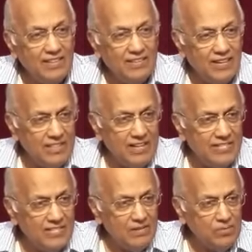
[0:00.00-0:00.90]
That,
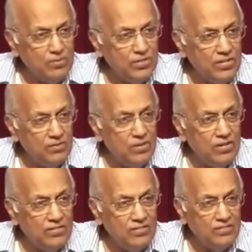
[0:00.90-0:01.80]
that's the type of person I
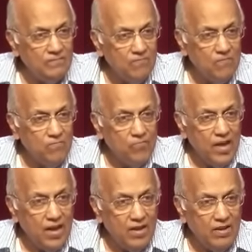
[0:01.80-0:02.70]
was.
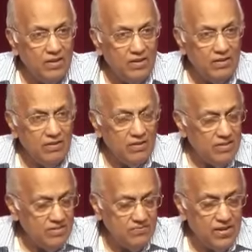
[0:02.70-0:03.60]
And
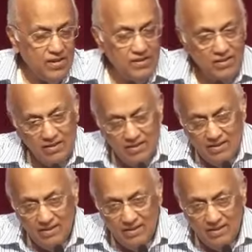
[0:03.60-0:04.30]
I said, fine.